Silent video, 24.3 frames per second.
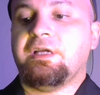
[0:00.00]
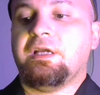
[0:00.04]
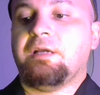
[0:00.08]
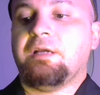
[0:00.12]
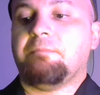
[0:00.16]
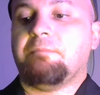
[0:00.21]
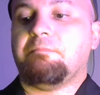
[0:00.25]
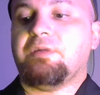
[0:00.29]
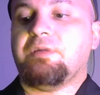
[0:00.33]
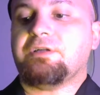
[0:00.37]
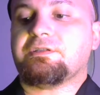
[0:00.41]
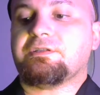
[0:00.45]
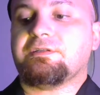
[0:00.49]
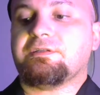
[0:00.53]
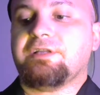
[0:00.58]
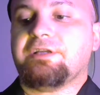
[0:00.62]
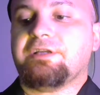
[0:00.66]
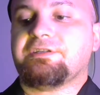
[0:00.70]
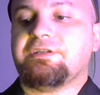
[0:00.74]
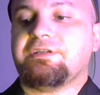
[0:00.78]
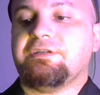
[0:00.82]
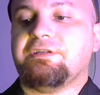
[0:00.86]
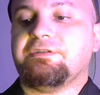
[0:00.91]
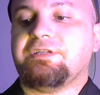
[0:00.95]
much
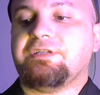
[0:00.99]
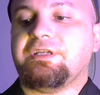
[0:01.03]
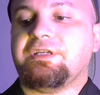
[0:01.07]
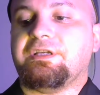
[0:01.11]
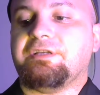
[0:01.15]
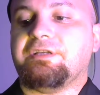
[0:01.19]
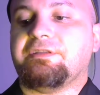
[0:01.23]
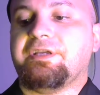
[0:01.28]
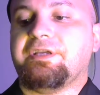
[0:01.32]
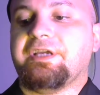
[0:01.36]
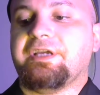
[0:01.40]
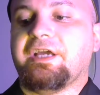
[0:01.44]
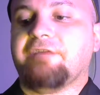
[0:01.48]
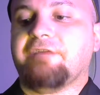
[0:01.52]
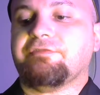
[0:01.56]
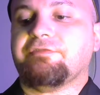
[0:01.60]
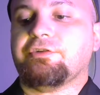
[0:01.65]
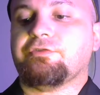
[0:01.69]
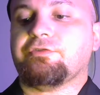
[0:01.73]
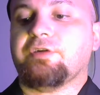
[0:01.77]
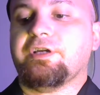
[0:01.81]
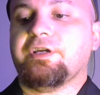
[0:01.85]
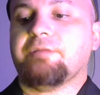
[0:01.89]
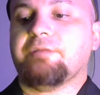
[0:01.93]
less indeed. They have to
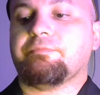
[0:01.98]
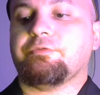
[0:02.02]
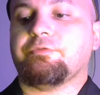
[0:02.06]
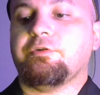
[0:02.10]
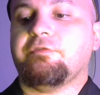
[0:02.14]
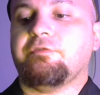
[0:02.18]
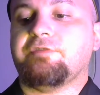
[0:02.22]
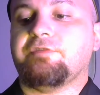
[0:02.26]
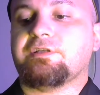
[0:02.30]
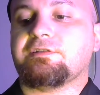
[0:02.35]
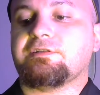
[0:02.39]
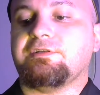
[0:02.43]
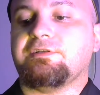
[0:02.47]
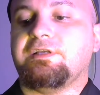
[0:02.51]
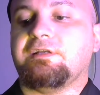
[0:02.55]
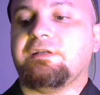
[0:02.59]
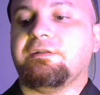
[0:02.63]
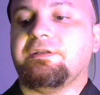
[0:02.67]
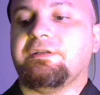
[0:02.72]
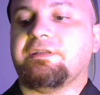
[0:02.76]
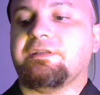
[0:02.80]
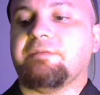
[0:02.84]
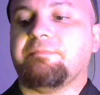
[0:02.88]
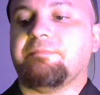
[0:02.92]
try and prove this
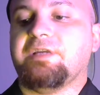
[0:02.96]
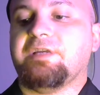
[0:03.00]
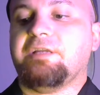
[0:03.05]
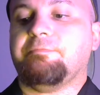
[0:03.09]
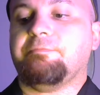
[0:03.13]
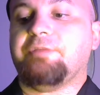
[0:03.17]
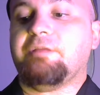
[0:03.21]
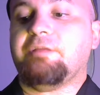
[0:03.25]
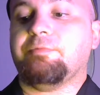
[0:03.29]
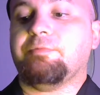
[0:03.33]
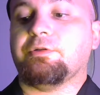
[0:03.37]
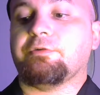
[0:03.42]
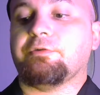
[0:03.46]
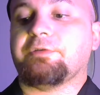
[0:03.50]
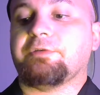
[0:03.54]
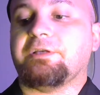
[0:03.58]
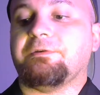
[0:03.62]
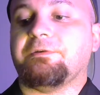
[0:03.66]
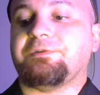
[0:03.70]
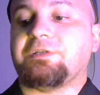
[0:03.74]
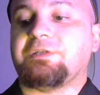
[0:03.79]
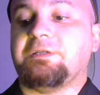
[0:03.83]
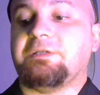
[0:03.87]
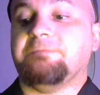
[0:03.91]
legally that many people are
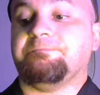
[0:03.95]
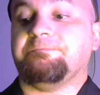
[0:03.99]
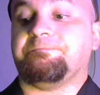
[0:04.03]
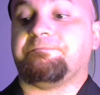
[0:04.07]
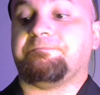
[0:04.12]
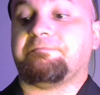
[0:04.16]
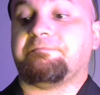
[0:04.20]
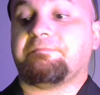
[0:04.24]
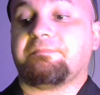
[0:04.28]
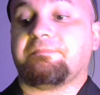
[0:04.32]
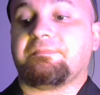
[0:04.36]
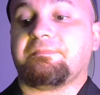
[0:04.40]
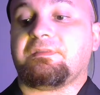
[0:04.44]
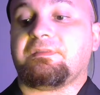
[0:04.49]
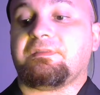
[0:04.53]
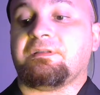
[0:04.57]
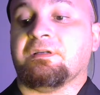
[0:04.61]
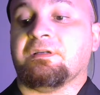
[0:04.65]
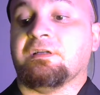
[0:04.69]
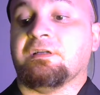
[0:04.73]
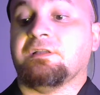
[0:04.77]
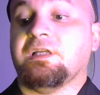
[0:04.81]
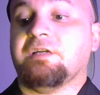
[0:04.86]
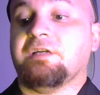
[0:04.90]
guilty.
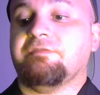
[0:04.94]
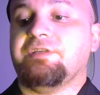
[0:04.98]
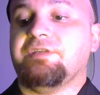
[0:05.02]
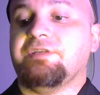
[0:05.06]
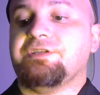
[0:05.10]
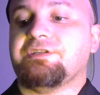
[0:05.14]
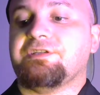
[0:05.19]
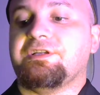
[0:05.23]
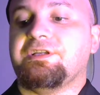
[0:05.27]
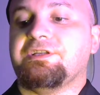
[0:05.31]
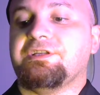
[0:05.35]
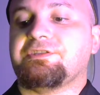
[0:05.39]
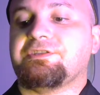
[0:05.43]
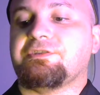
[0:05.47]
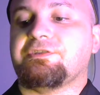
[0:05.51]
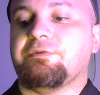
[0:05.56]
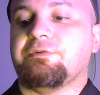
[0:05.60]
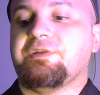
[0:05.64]
A lot of these idiots don't